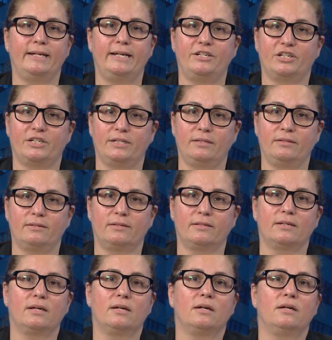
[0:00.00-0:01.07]
Nations,
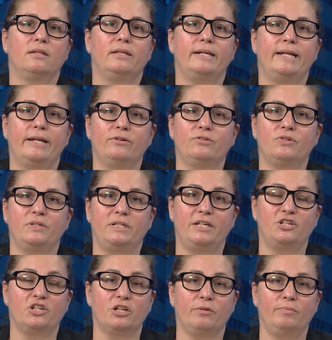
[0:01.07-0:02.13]
the NATO
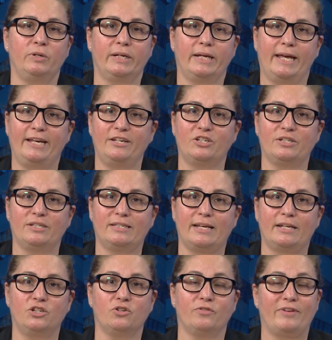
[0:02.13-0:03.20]
Strategic Communications
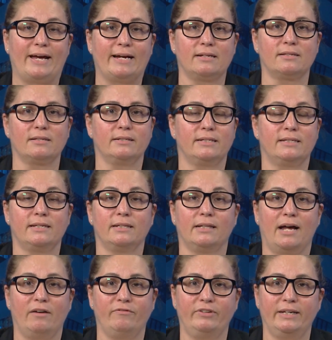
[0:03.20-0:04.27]
Center of Excellence in
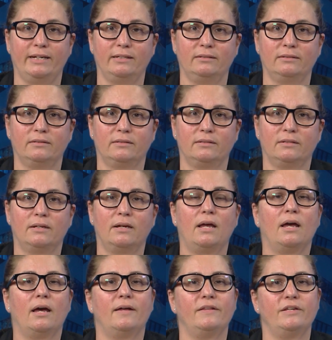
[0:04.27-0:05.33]
Latvia,
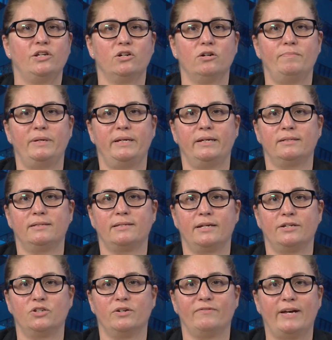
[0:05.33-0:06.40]
and the European
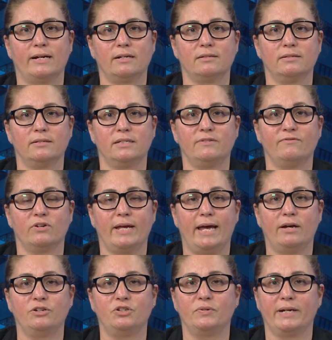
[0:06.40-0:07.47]
Center of Excellence for
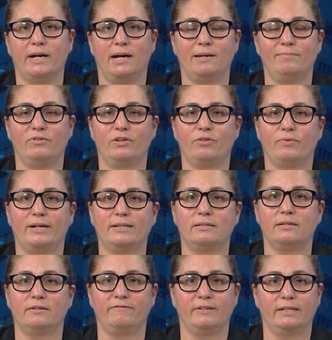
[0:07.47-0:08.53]
Countering Hybrid
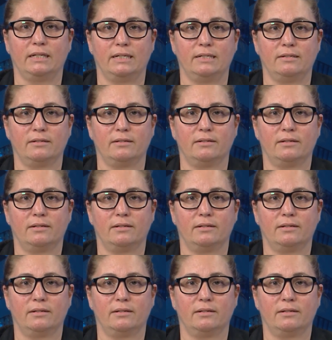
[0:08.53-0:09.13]
Threats in Finland.